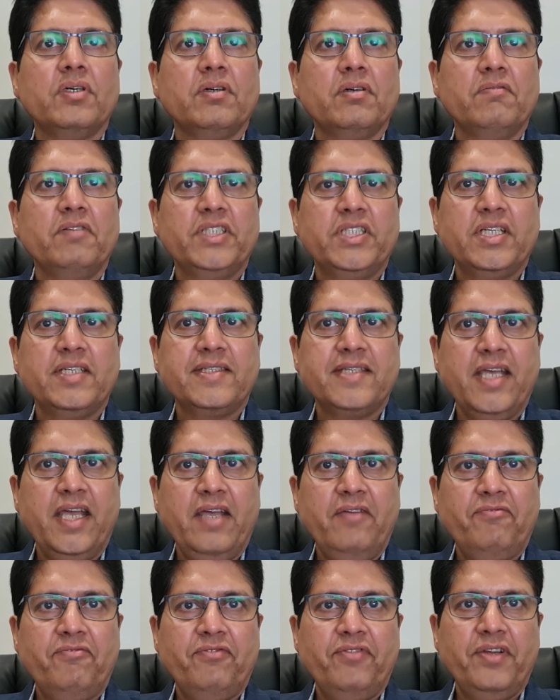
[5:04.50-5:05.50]
which is
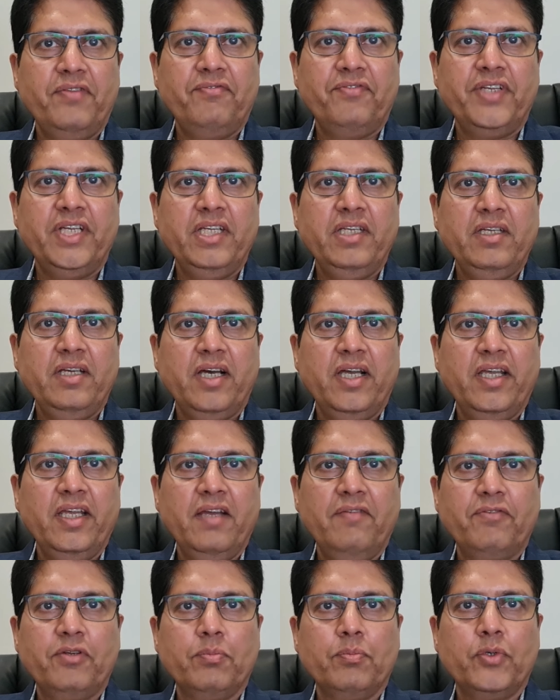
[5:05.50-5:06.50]
F15, I
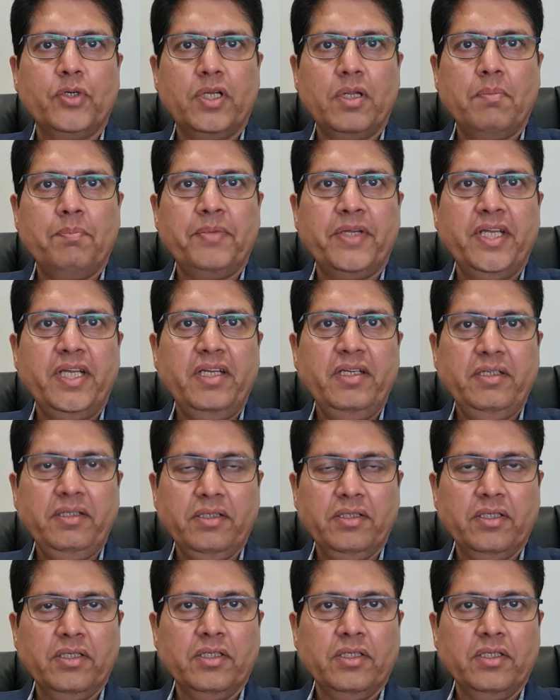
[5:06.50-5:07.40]
have to put up here.